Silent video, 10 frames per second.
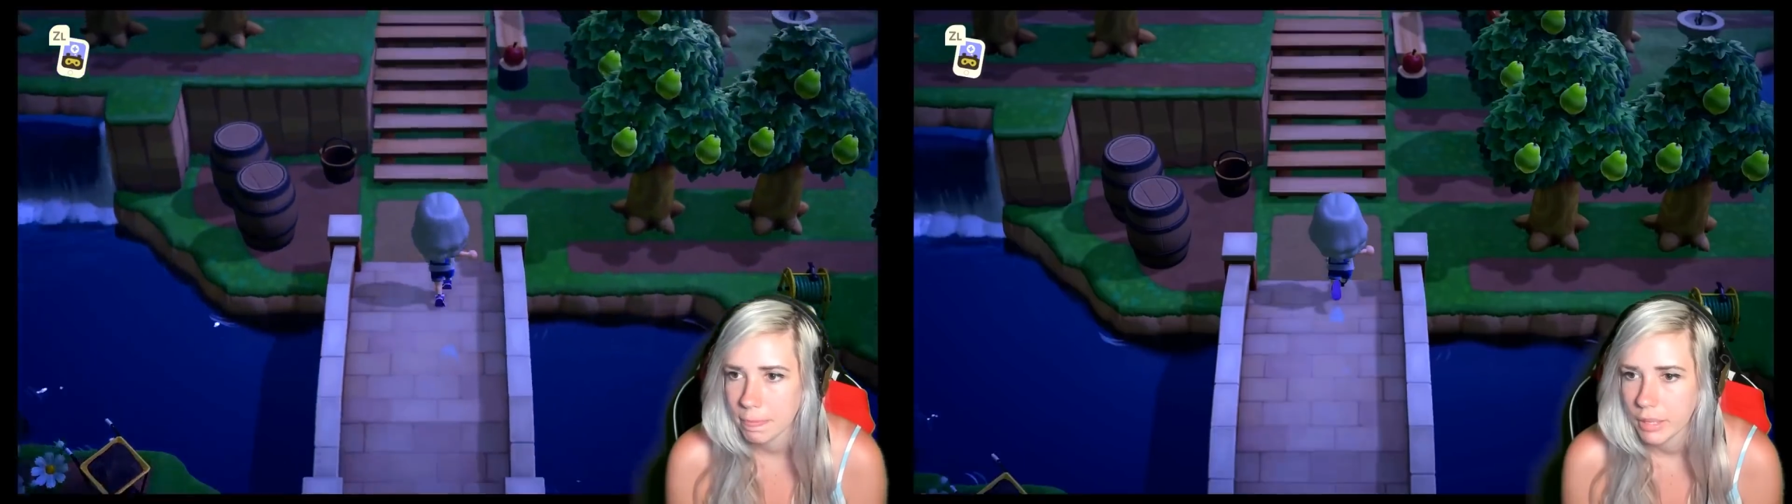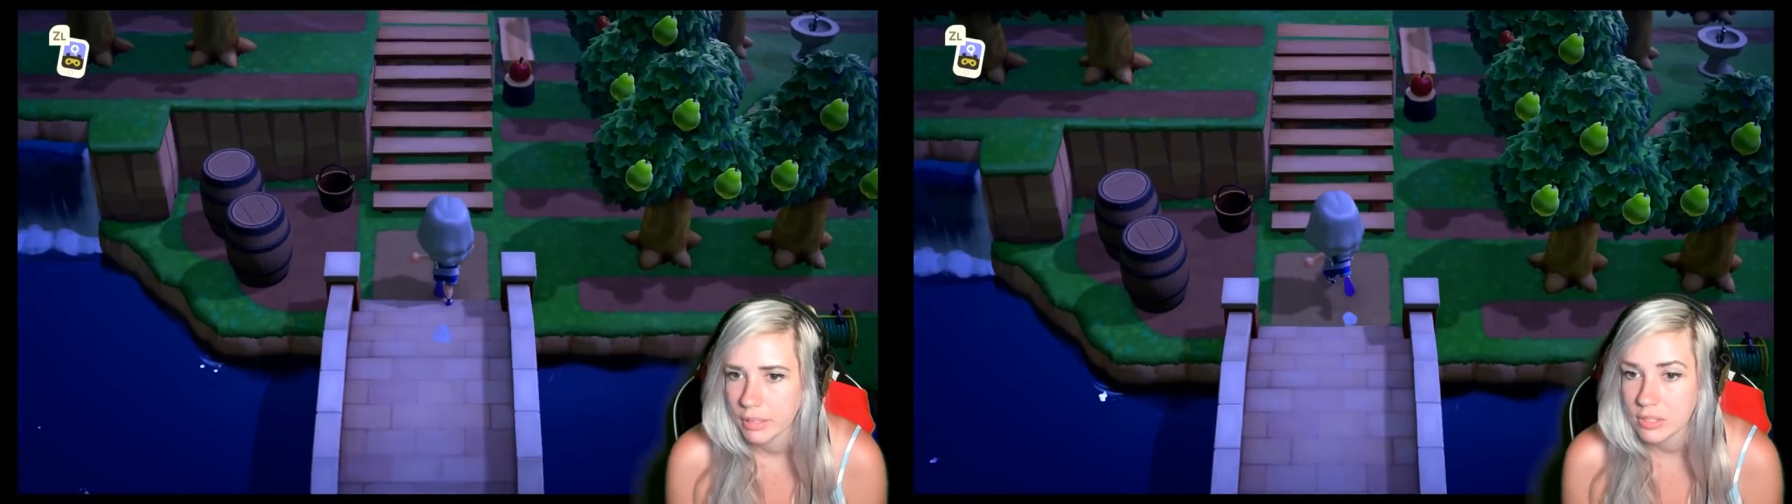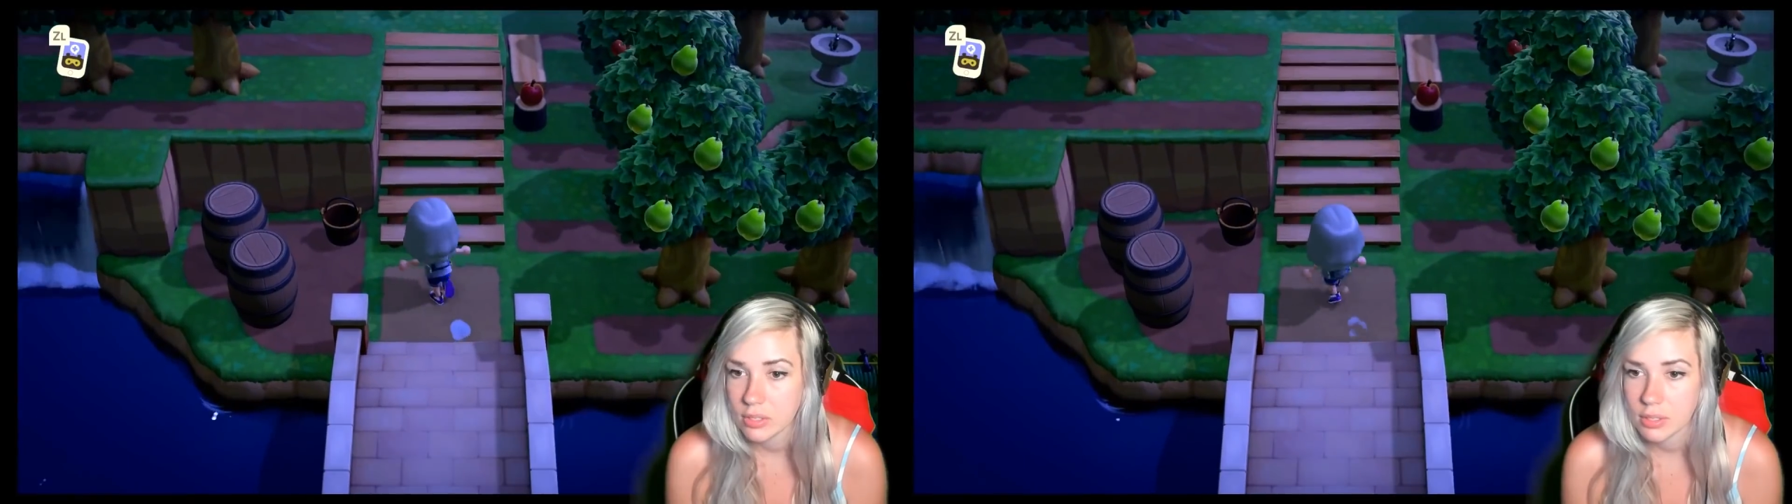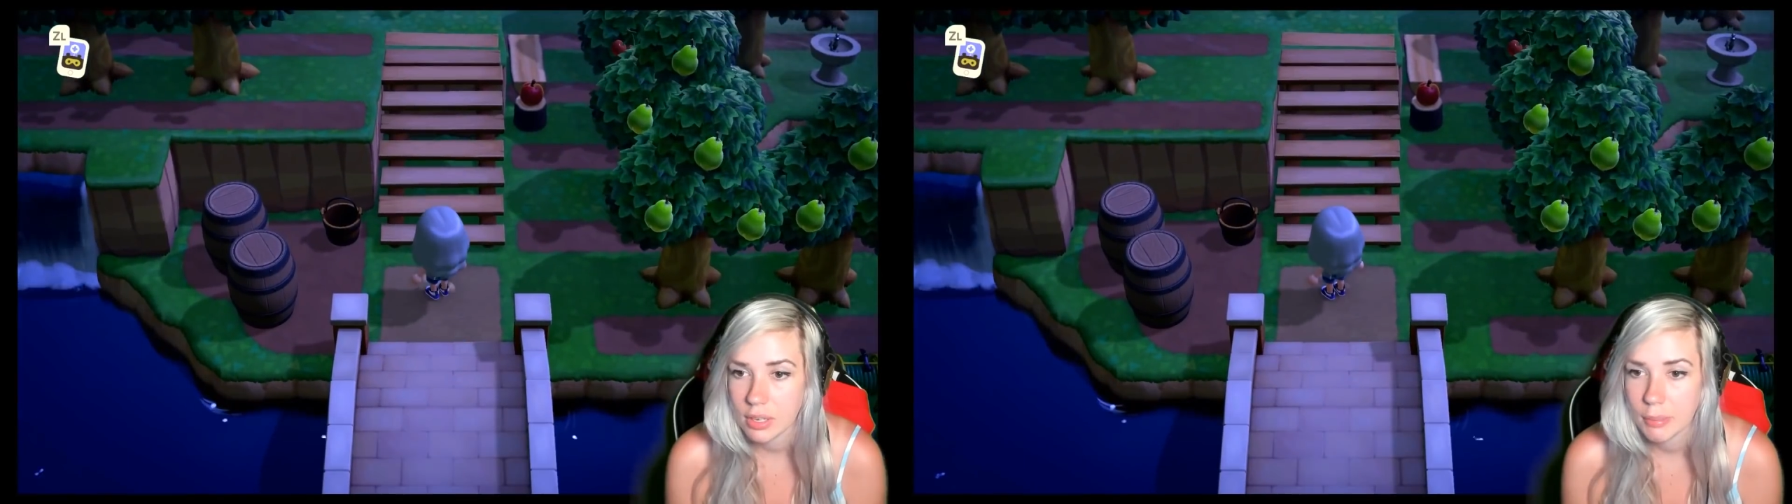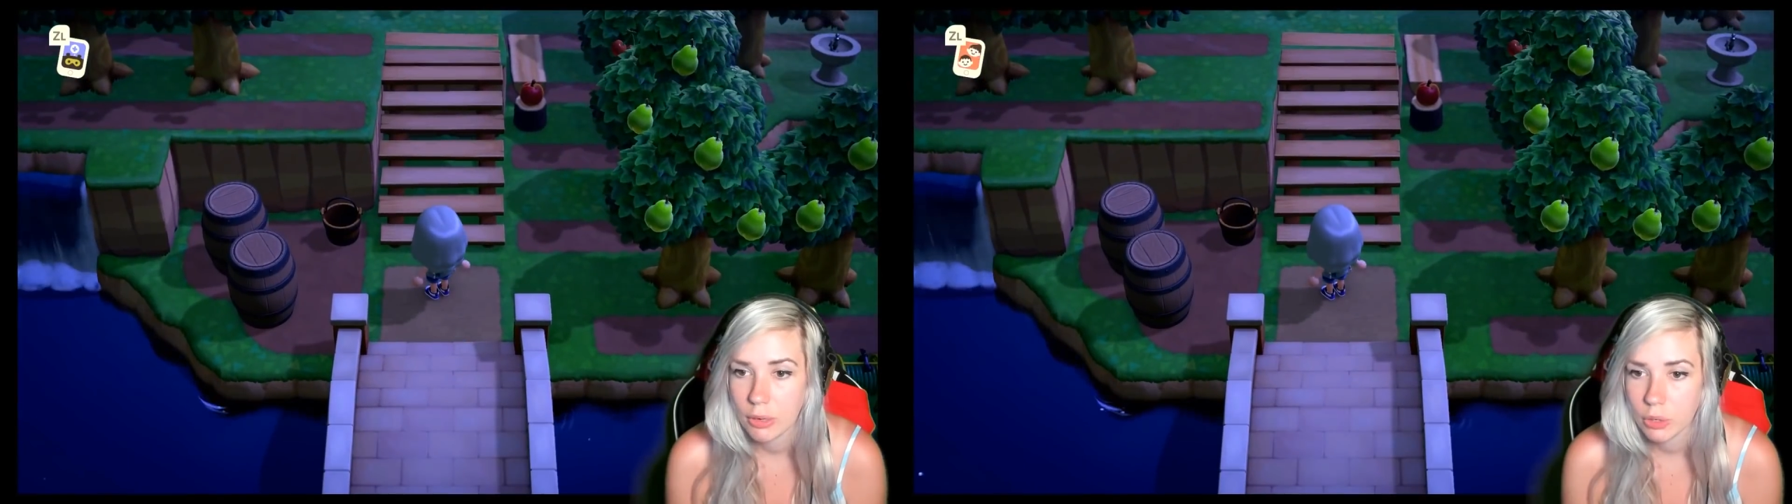this is the start
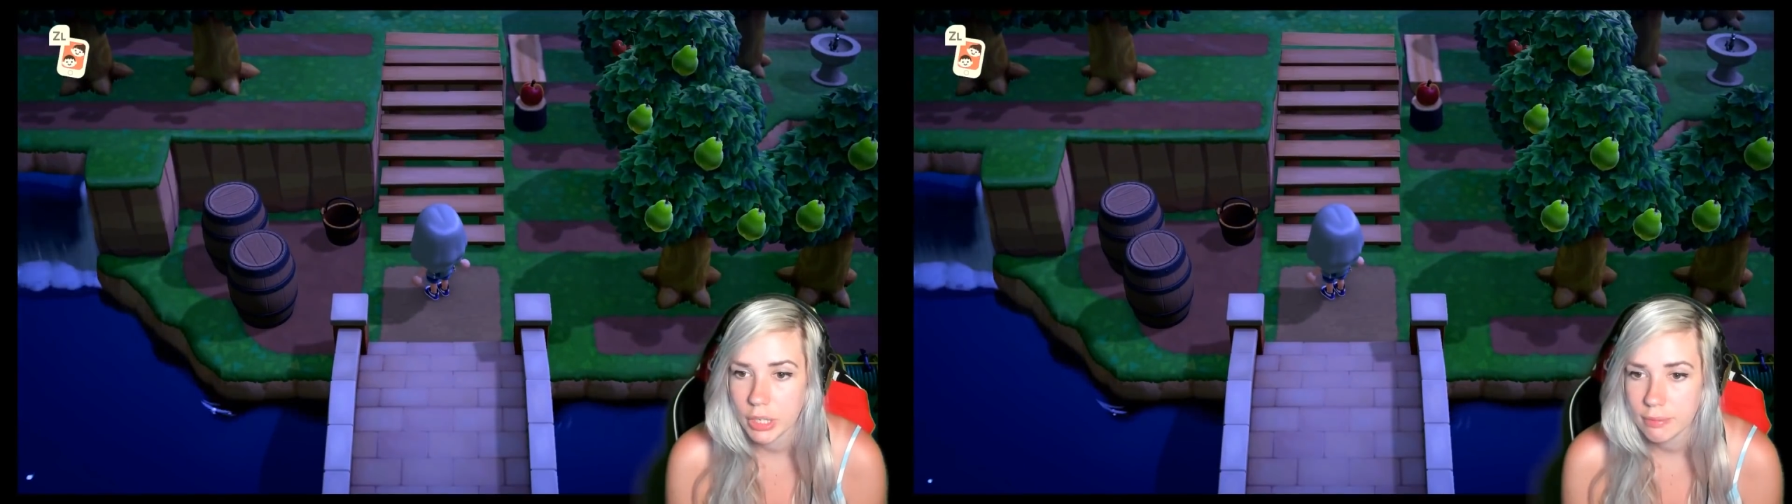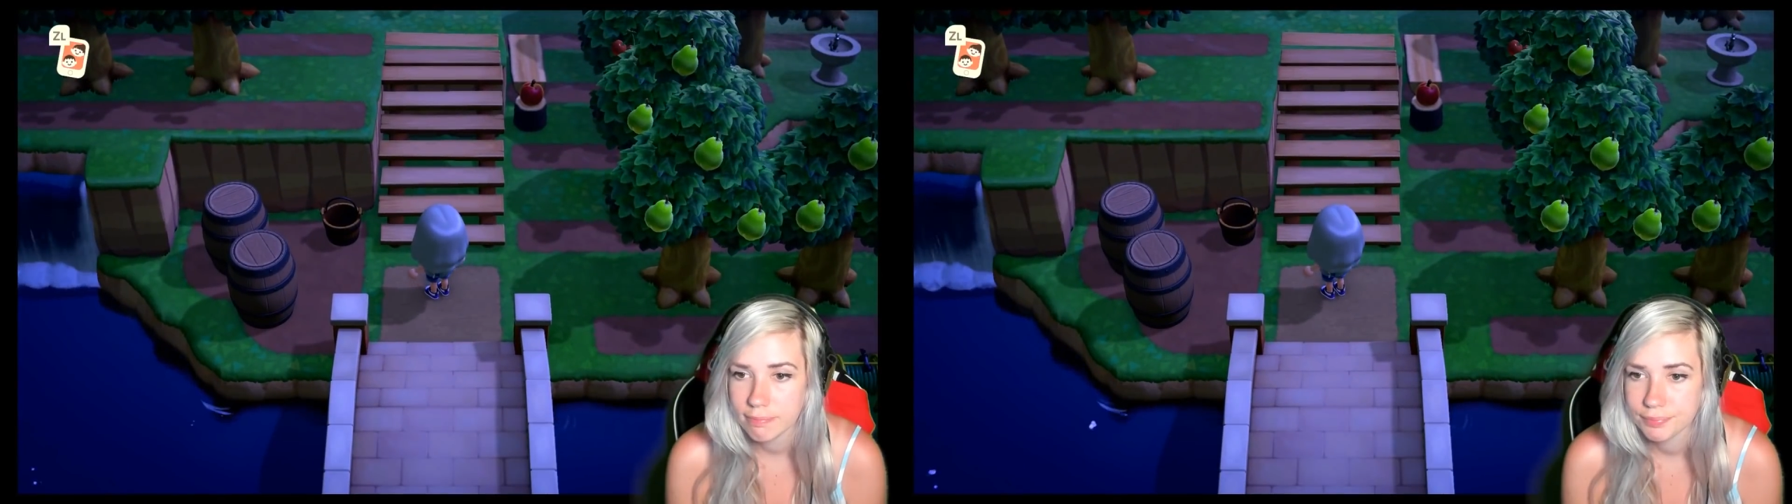of my orchid.